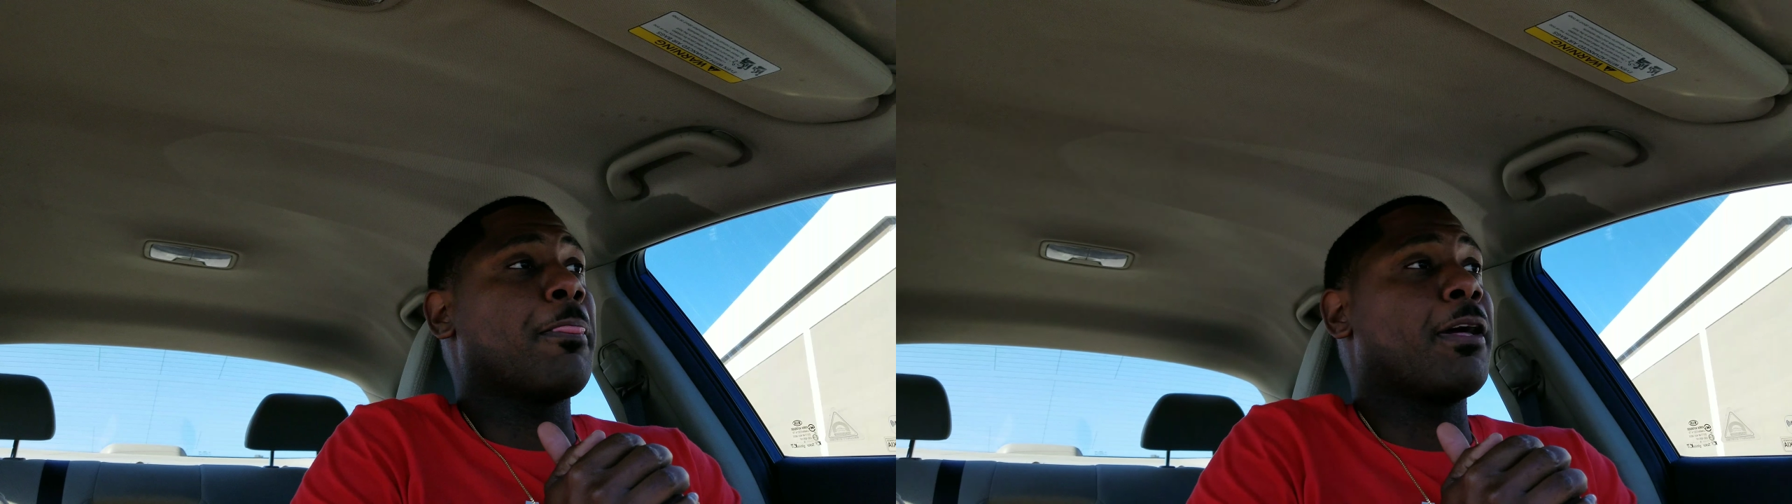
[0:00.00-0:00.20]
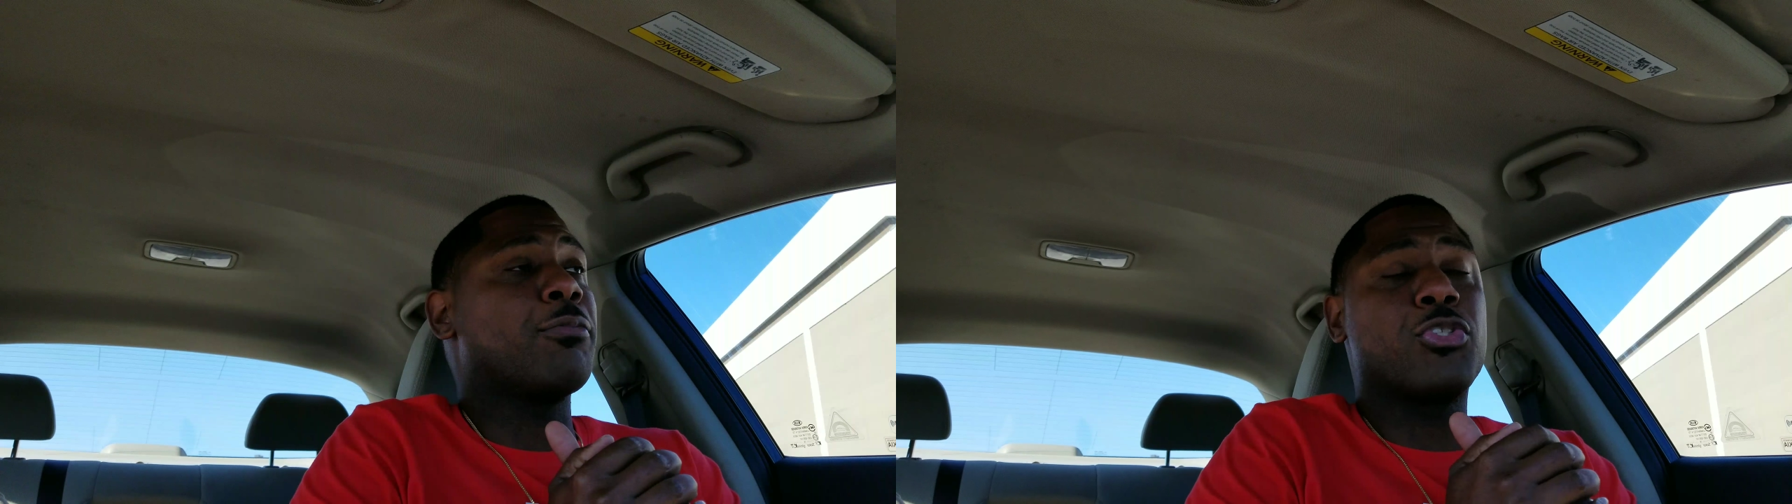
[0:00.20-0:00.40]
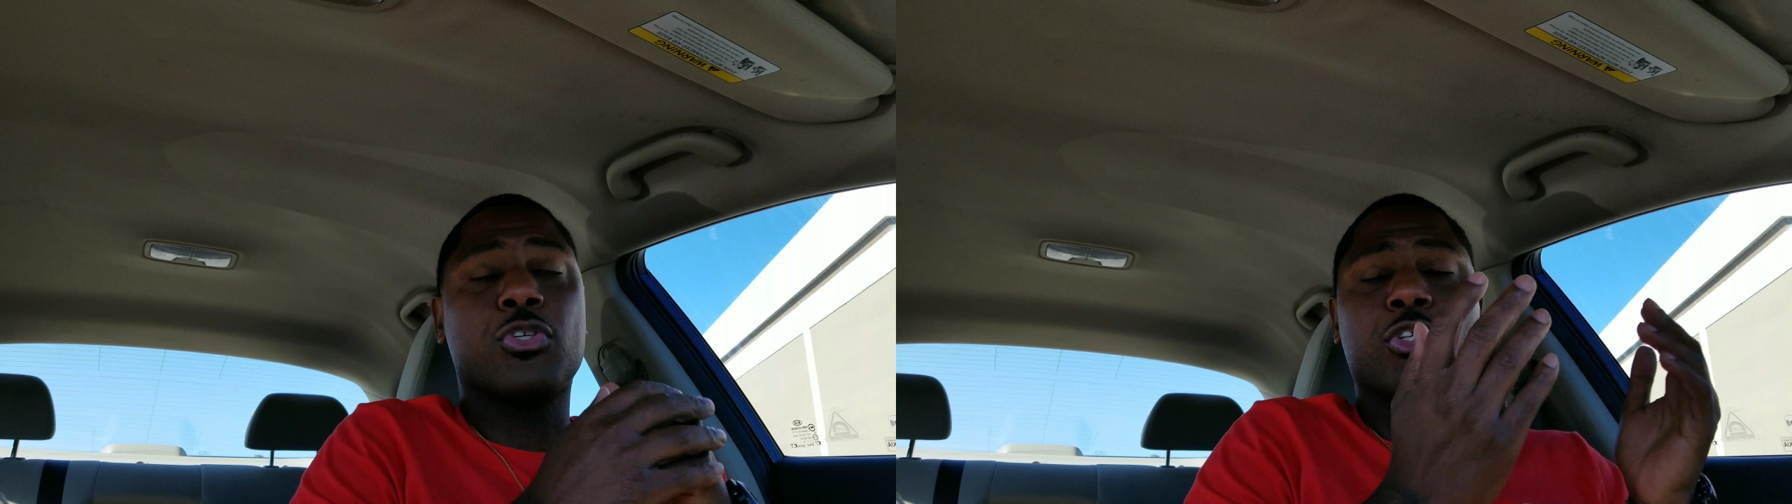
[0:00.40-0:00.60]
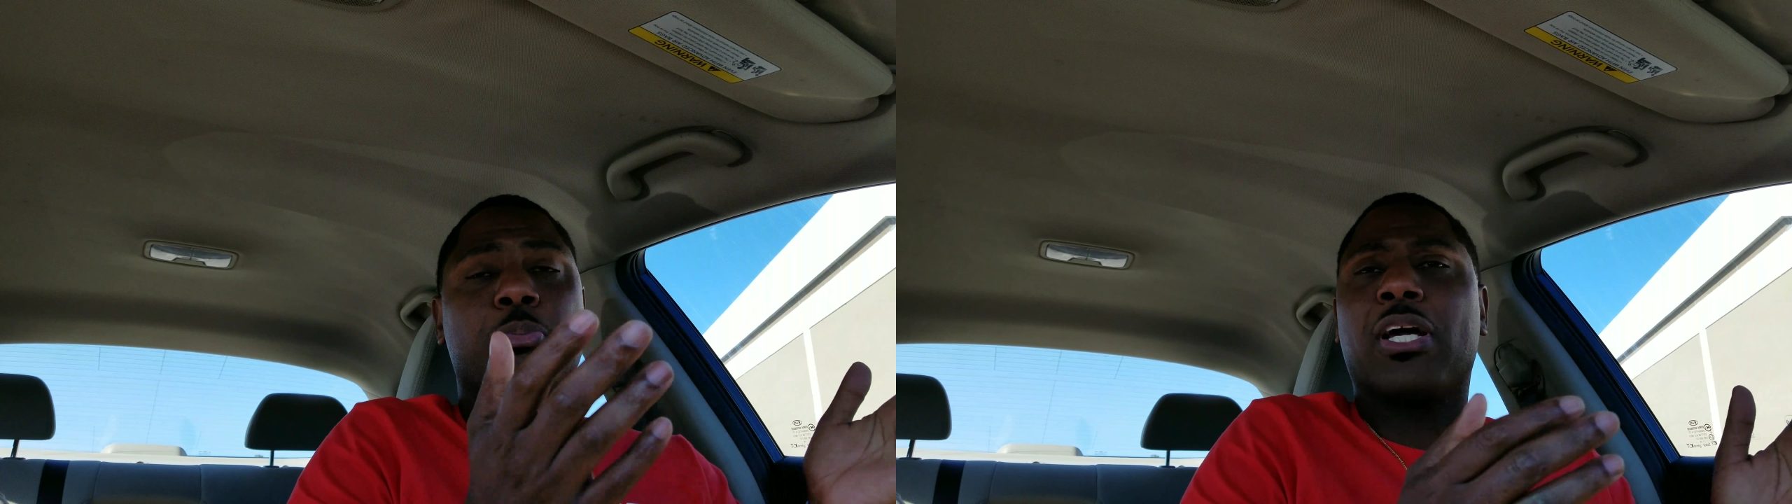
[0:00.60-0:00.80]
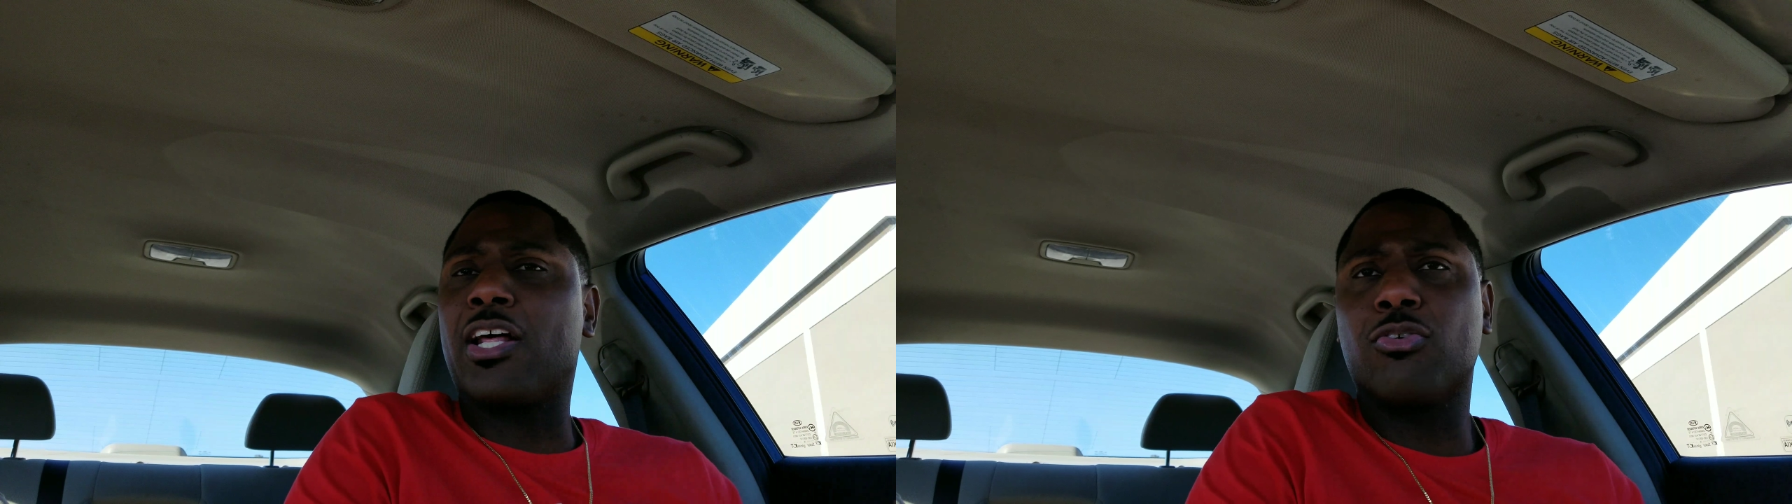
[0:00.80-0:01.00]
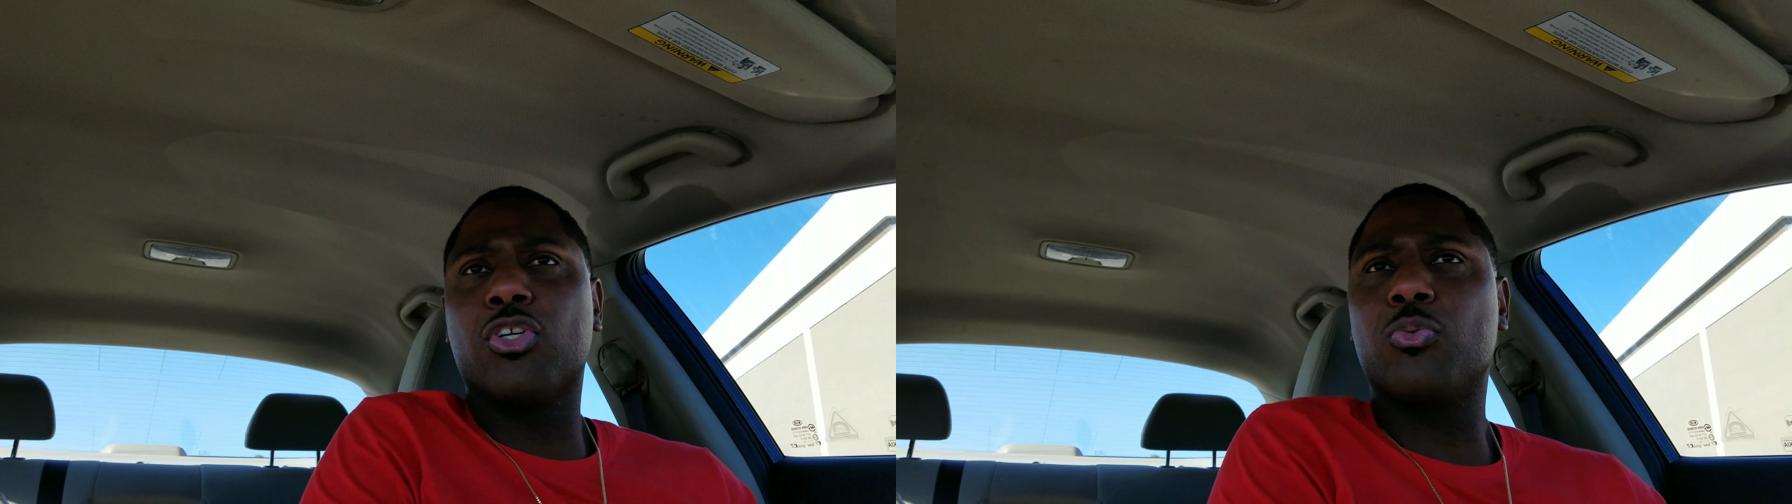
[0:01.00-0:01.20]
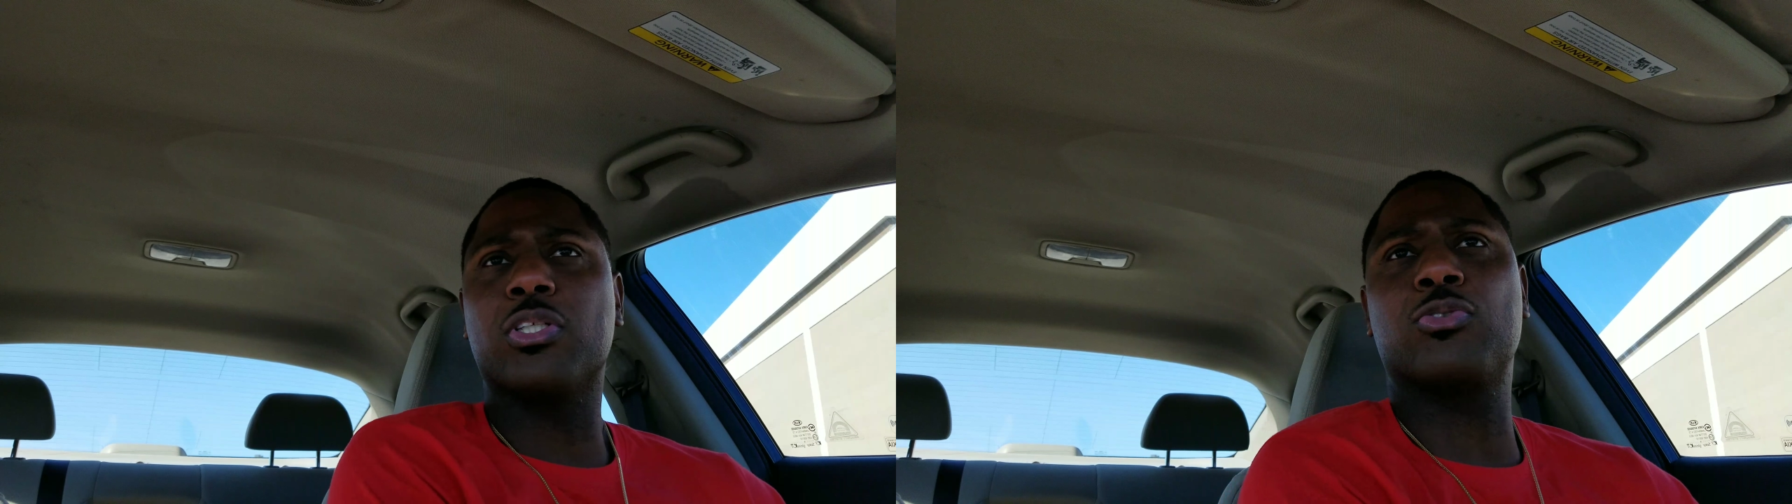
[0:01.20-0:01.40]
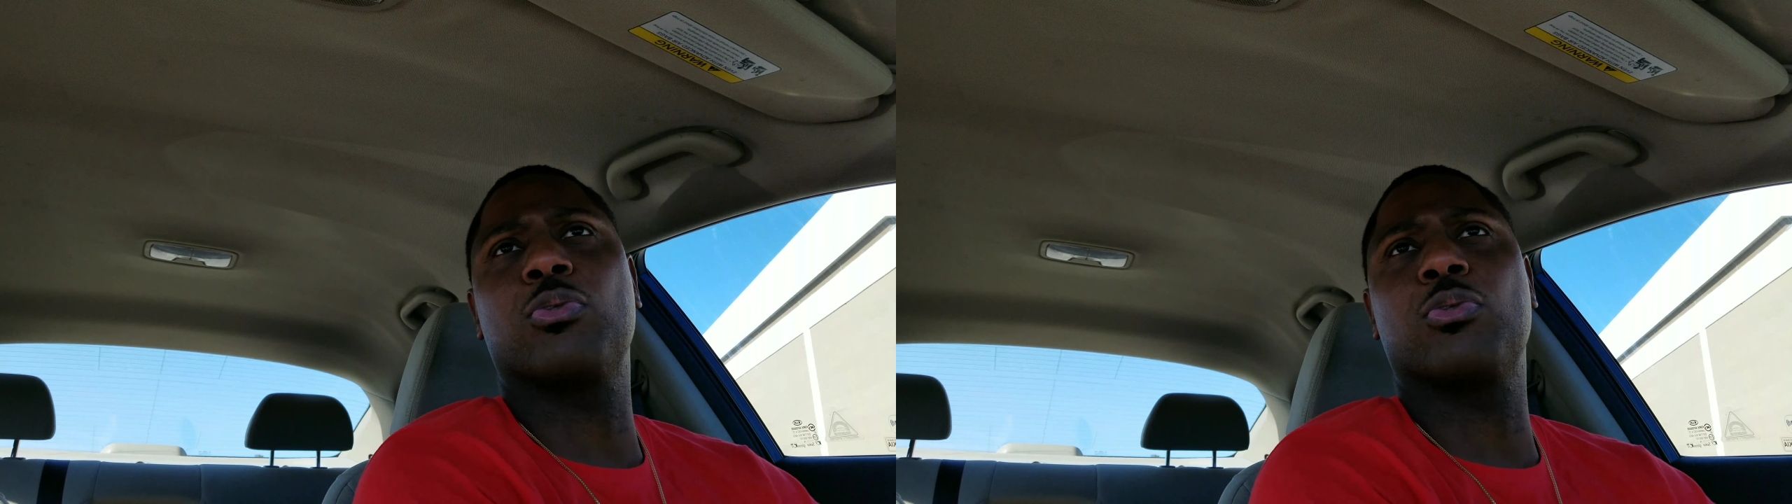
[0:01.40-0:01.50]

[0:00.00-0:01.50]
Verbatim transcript: I'm sure there'll be, I don't know what's